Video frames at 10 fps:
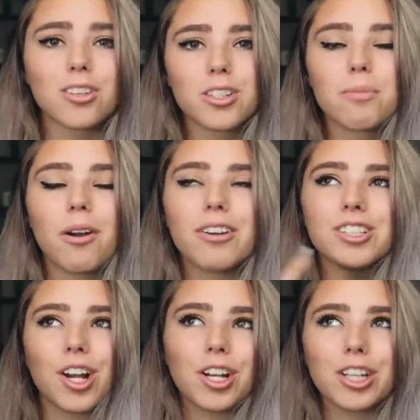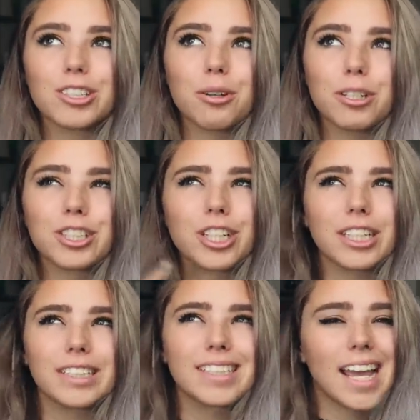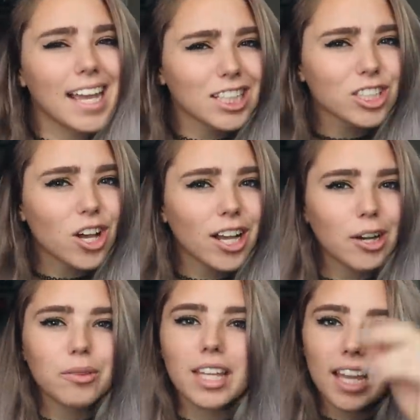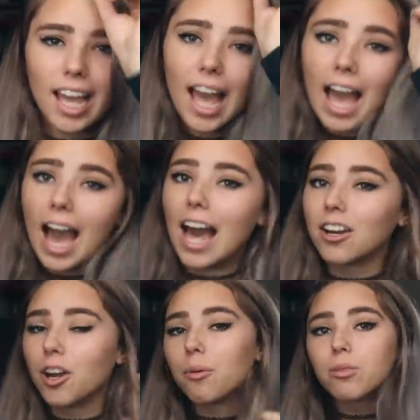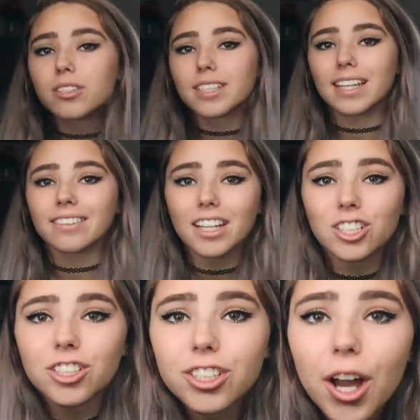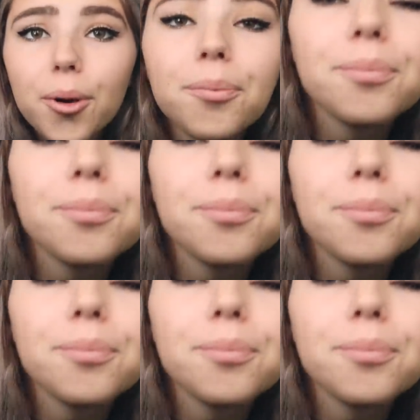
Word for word: also I'm going darker, so it shouldn't take as long, I don't think. I don't know, we'll see. Let's just go.